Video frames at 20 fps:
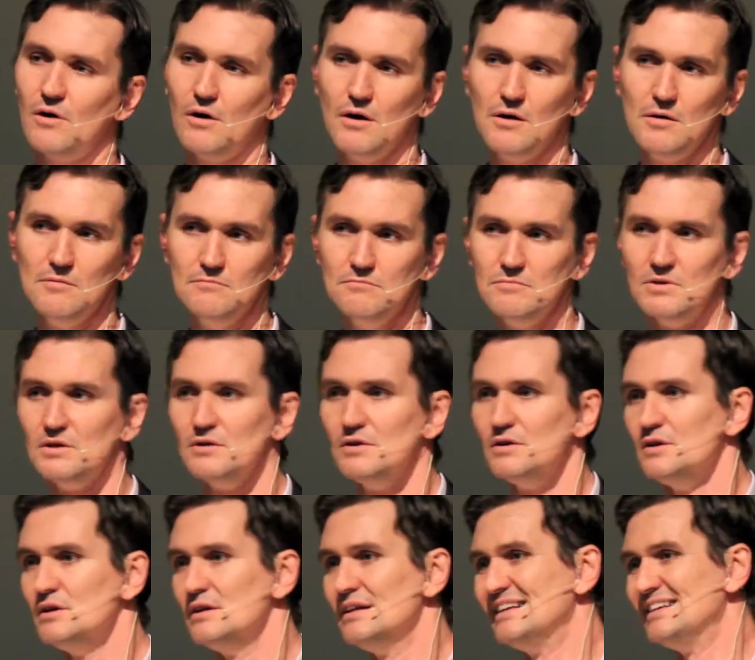if I'm
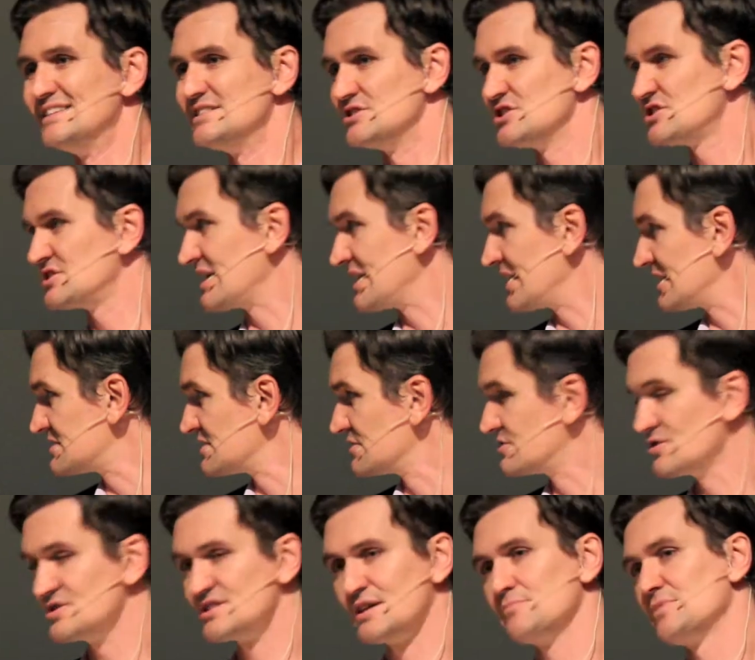just needing
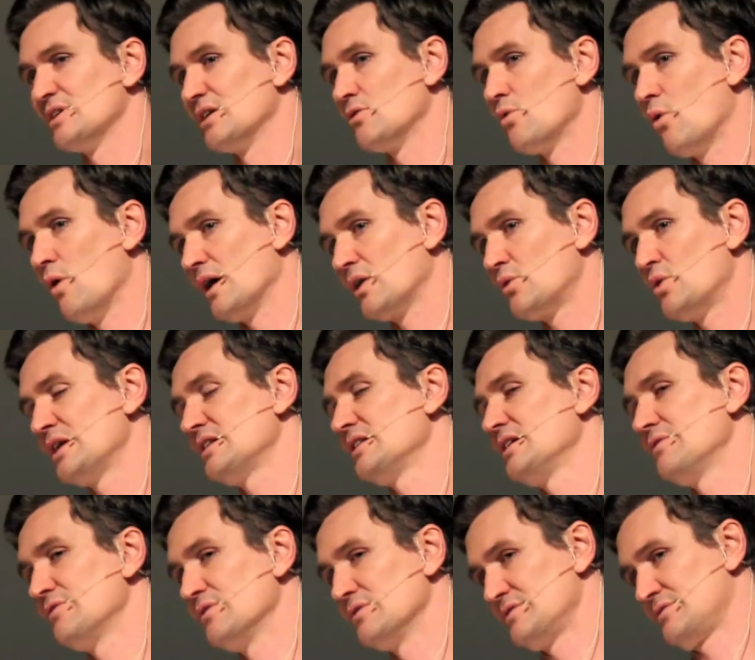to do something quite
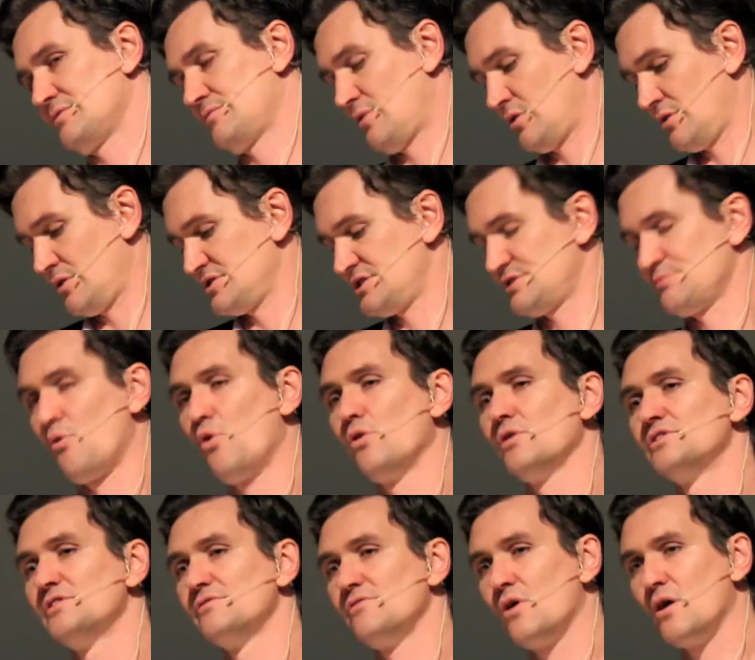quickly, if it's on a
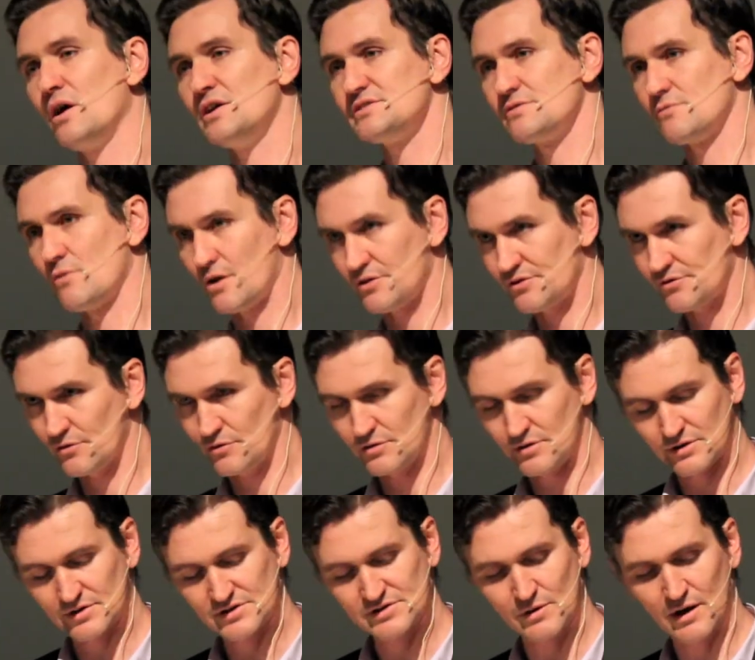smaller device, right
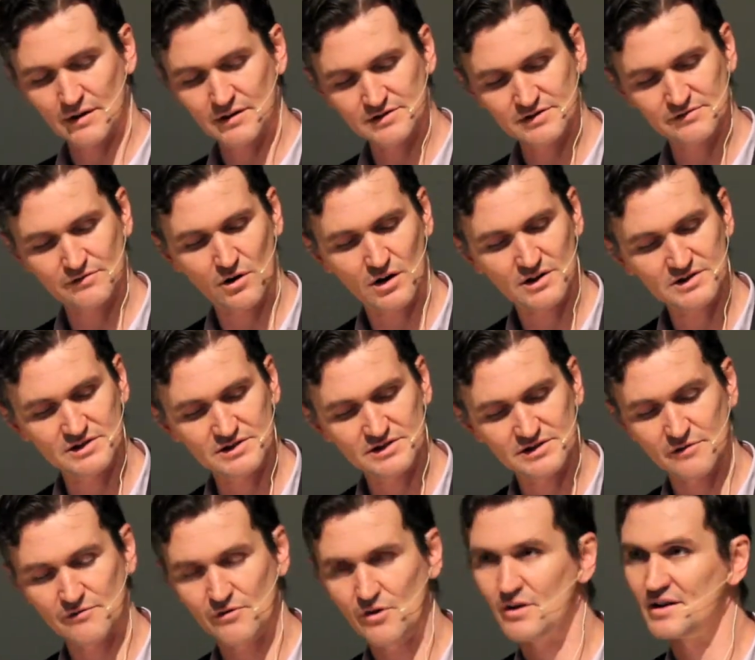through to, to other
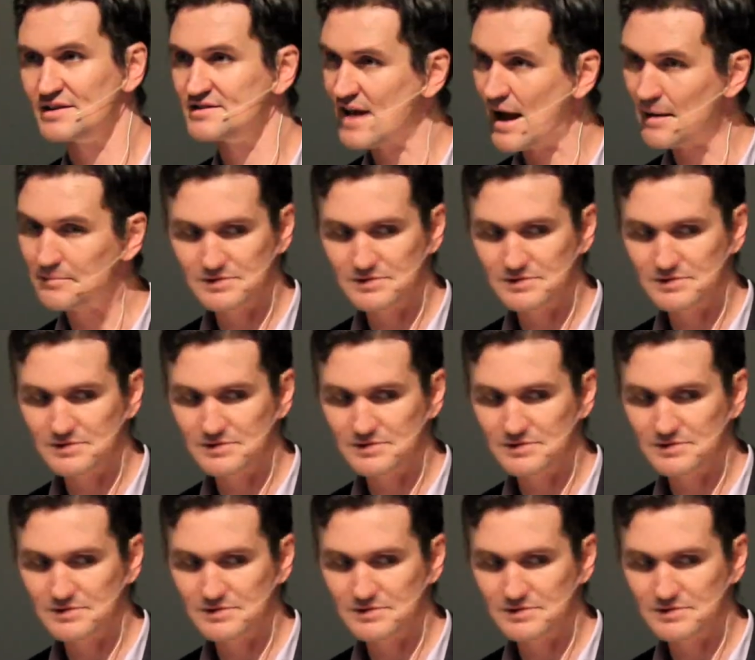devices, they're very